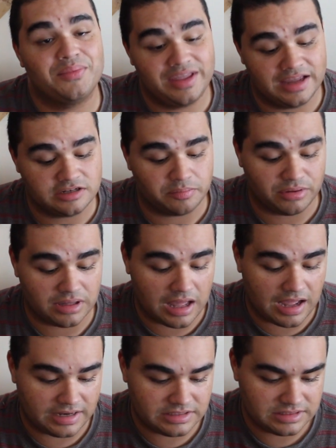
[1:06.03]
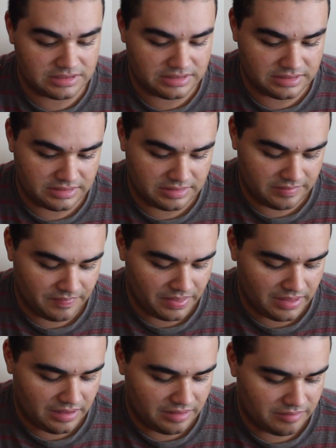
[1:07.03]
when we get into plot.
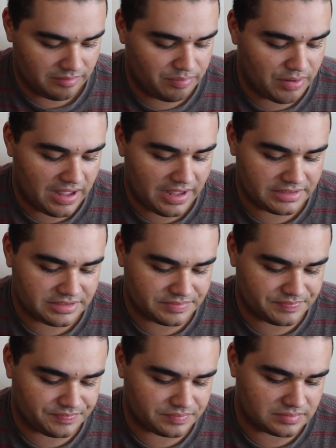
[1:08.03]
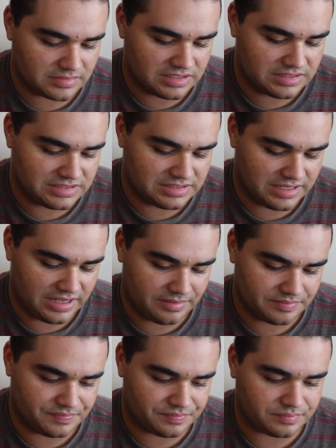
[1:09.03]
But let's see.
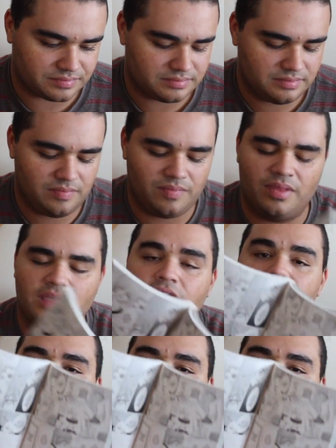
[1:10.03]
The